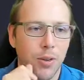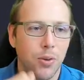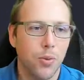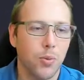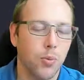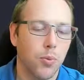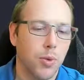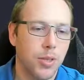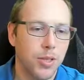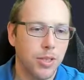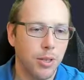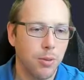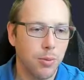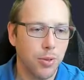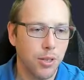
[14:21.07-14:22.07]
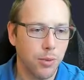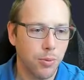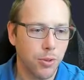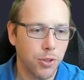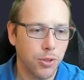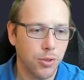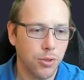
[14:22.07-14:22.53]
we see what the
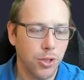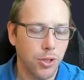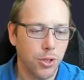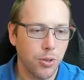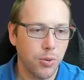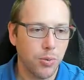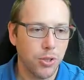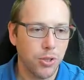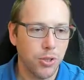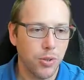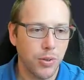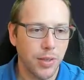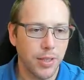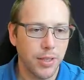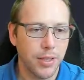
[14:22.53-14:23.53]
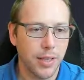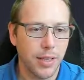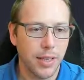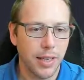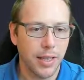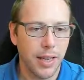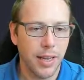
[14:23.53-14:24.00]
original code was doing and saying
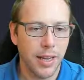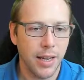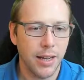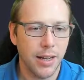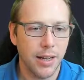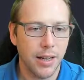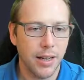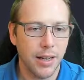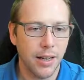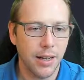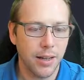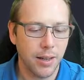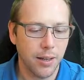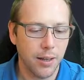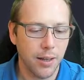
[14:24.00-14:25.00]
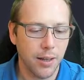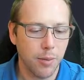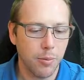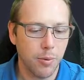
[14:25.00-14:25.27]
like, hey, I'm